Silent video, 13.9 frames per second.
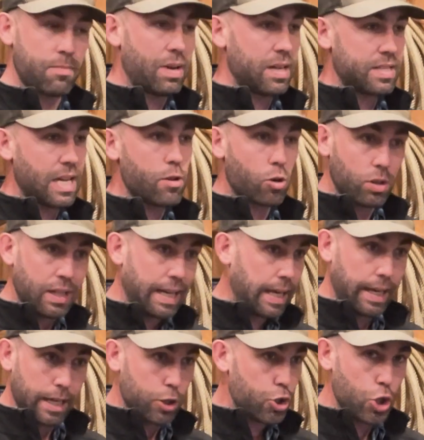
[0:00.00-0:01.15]
I'm not saying they're
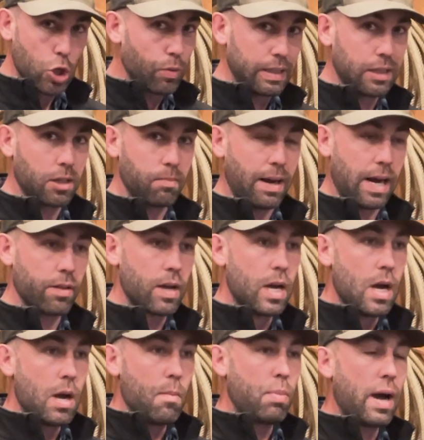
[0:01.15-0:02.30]
licking and chewing their mouth,
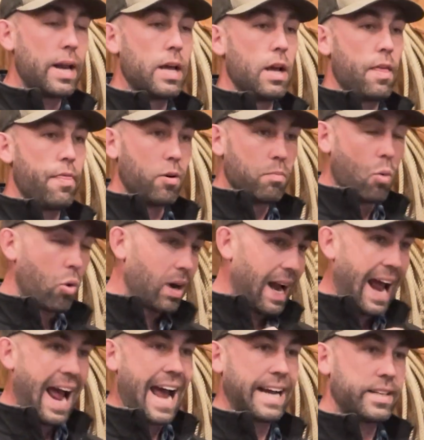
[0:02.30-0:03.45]
but they're more
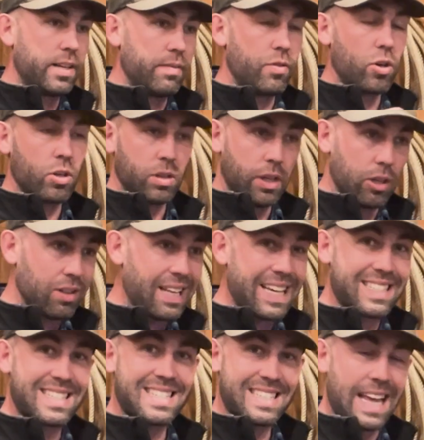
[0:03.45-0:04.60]
active. They're a little
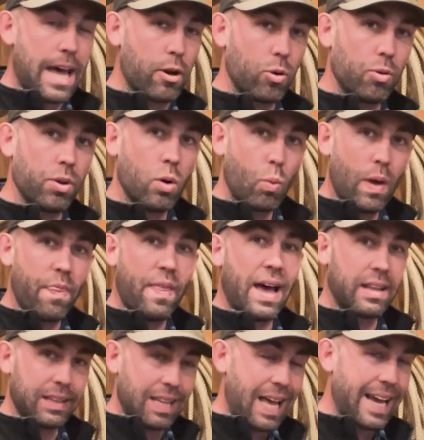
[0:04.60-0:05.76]
less settled with
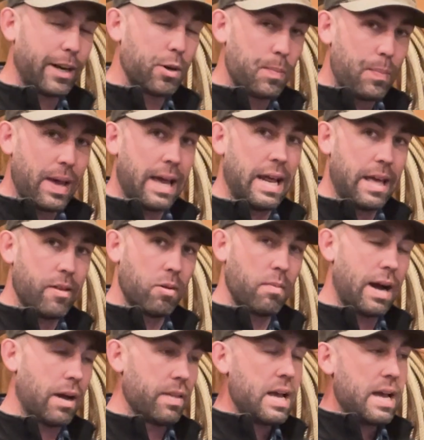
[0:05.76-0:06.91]
that lighter bit in their
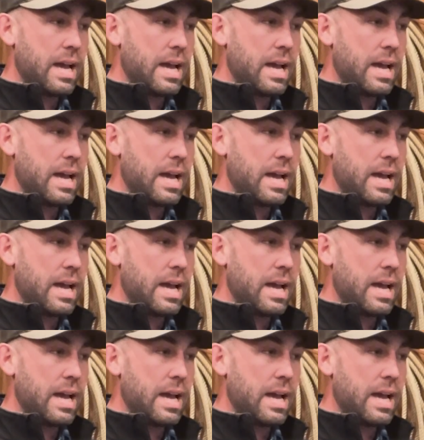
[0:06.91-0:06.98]
mouth.